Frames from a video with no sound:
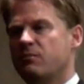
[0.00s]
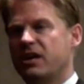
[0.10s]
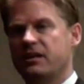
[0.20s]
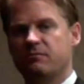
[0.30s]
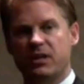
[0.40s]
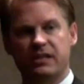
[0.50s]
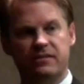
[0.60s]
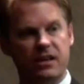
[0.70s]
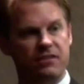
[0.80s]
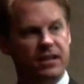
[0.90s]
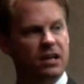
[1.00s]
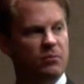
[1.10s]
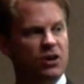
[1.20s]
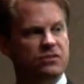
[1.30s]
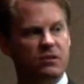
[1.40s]
but think
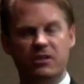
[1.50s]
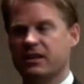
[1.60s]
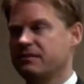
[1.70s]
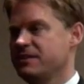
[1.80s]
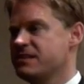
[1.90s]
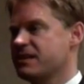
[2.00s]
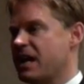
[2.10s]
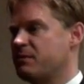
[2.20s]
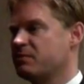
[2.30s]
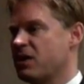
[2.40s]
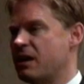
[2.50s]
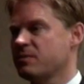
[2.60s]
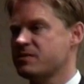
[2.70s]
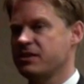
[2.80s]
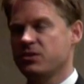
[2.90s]
about some of these common
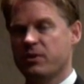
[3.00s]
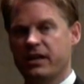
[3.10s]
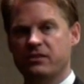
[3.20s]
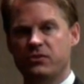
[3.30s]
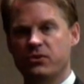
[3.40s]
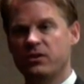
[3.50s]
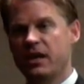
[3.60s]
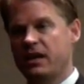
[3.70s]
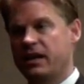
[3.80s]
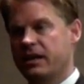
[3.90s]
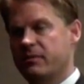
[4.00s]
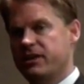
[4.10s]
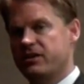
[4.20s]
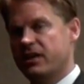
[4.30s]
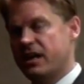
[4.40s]
problems that you run into and get them
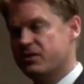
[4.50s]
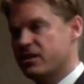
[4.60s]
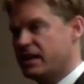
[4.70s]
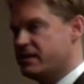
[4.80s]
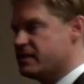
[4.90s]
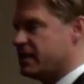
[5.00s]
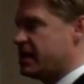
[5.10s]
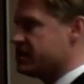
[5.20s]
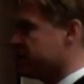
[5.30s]
in your contract as